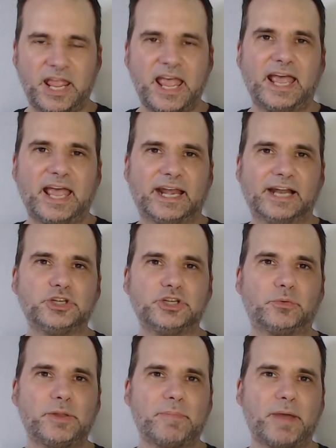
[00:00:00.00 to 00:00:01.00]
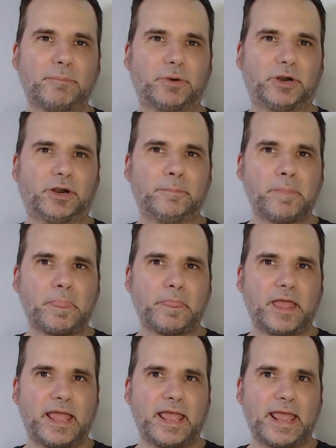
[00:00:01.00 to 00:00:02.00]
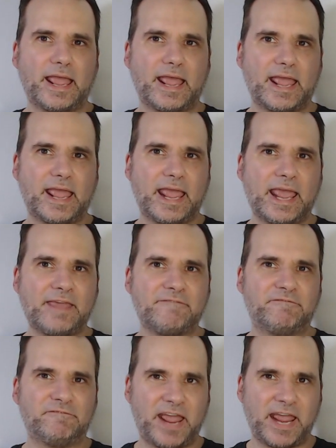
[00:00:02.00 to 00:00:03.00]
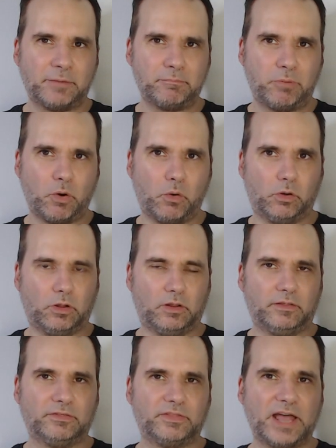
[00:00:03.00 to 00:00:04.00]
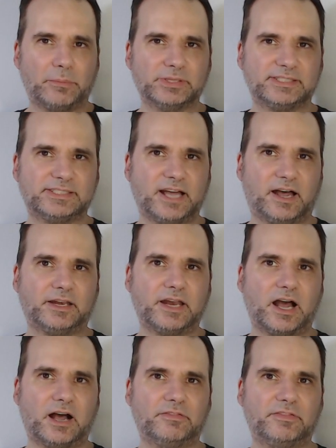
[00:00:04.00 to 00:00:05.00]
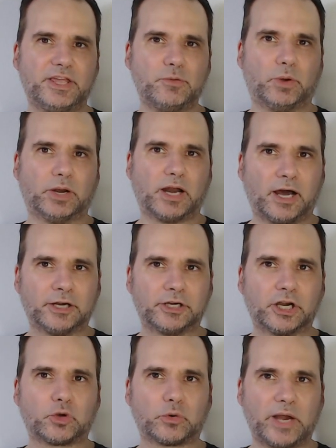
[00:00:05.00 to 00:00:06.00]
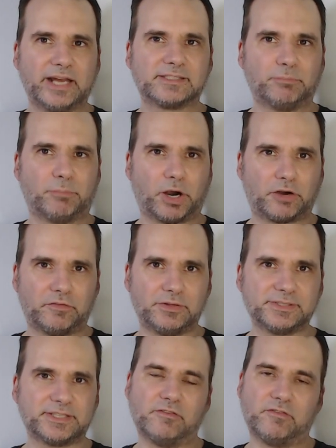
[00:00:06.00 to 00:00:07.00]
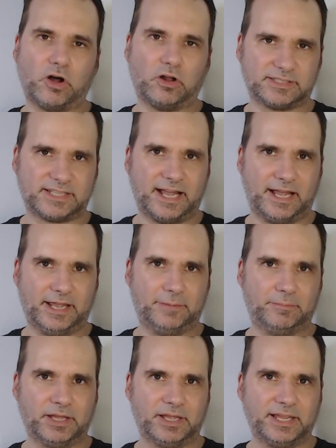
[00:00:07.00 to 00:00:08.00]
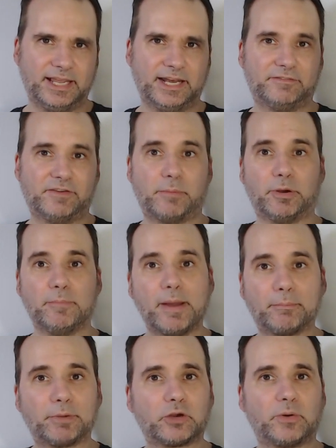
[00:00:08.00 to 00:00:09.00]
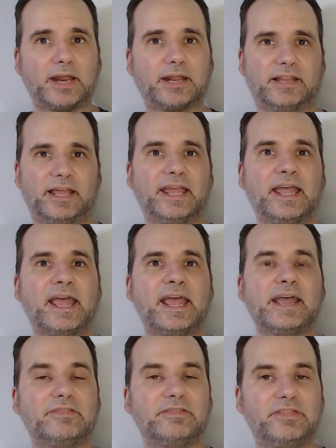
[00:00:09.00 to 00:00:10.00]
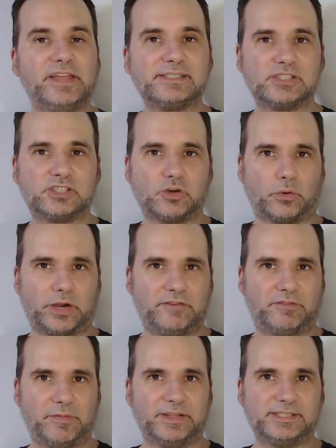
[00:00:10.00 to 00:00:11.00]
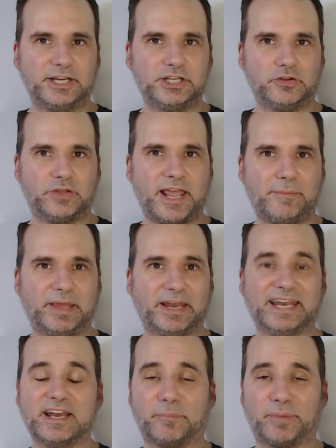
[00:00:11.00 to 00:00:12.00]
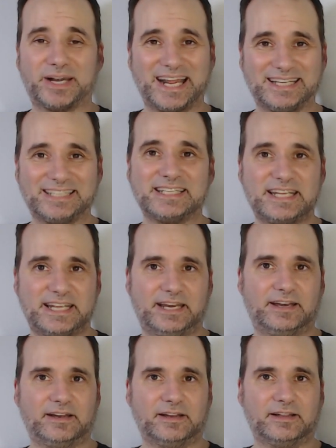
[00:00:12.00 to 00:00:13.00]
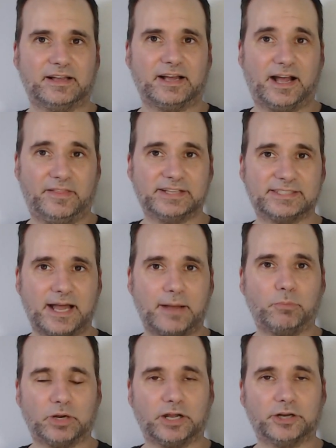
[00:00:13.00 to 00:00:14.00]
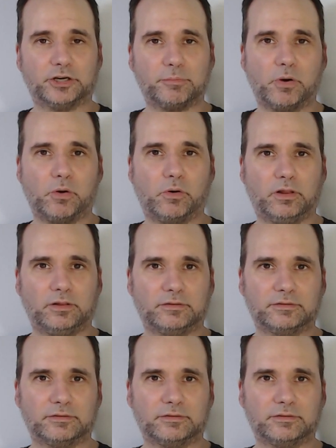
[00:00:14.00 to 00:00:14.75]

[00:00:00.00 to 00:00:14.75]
And I do remember a fan poll that was done of the 100 greatest Marvels of all time. And if I'm remembering correctly, this story from this issue came in at number 19 on that top 100 poll.